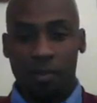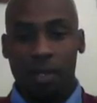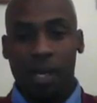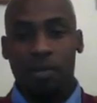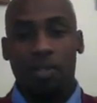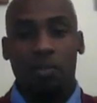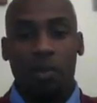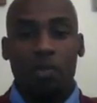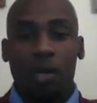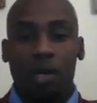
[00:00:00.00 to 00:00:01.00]
when I was in
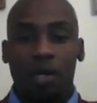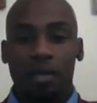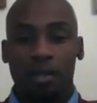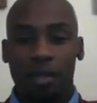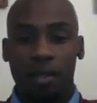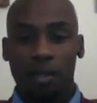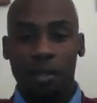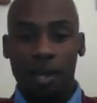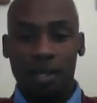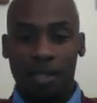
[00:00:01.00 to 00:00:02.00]

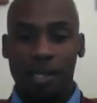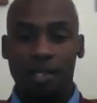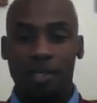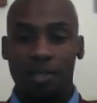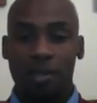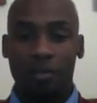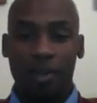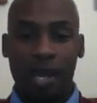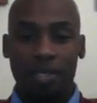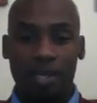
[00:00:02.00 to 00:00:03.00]
Weewaw at the Easy Serve
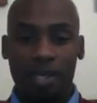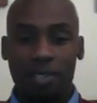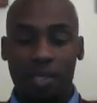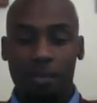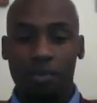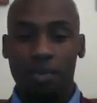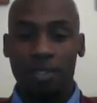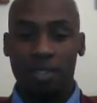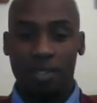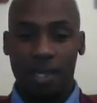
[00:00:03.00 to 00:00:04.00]
gas station. I
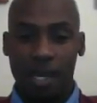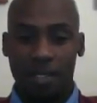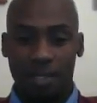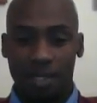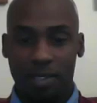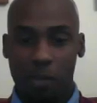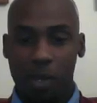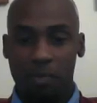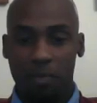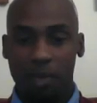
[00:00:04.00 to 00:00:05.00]
pulled into the gas station
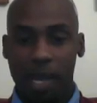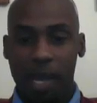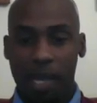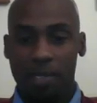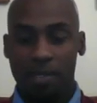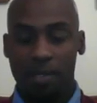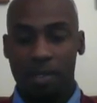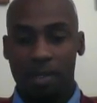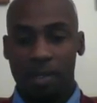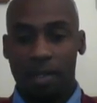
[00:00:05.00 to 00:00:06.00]
to pump some gas.
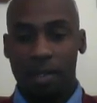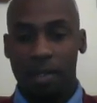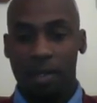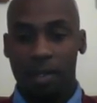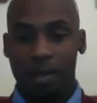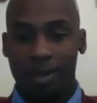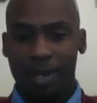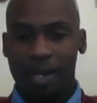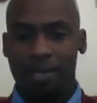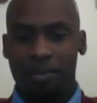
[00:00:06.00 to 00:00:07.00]

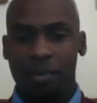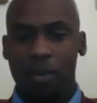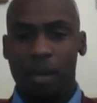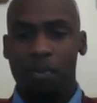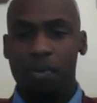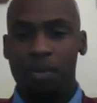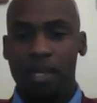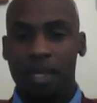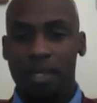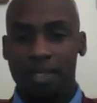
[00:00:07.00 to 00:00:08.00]
And when I pulled
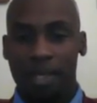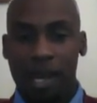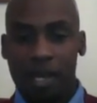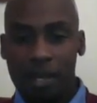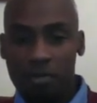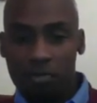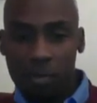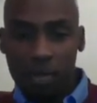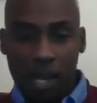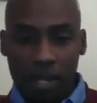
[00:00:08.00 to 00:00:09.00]
in, this guy comes
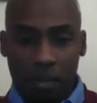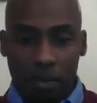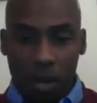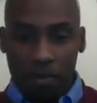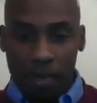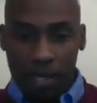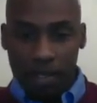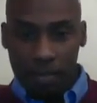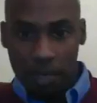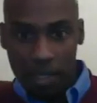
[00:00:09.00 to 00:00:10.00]
from behind the pump
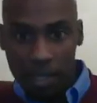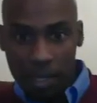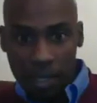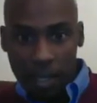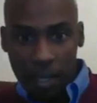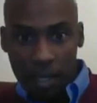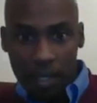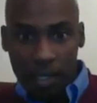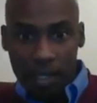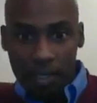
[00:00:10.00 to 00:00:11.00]
next to me,
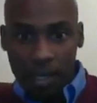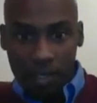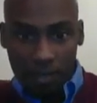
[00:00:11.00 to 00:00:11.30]
and he